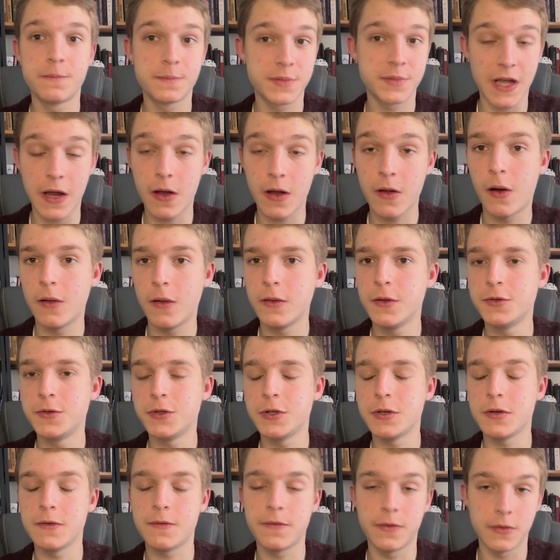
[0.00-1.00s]

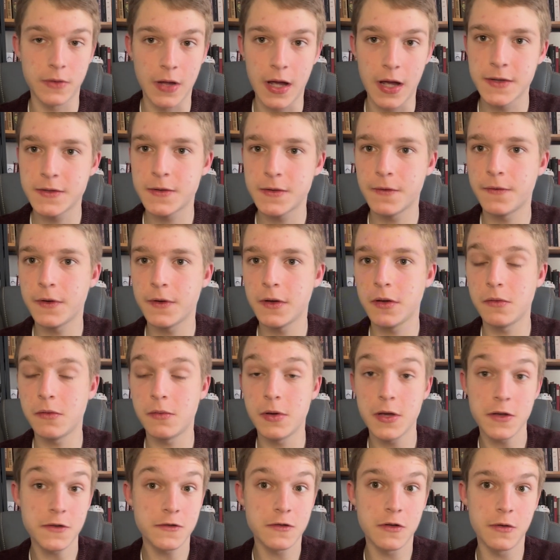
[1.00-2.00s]
psychology,
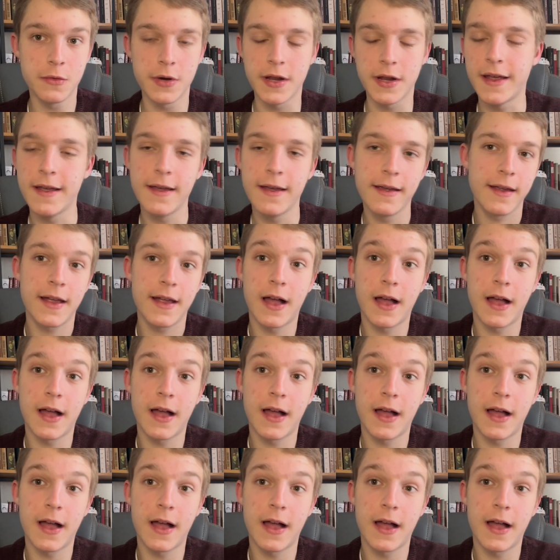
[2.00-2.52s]
philosophy, history,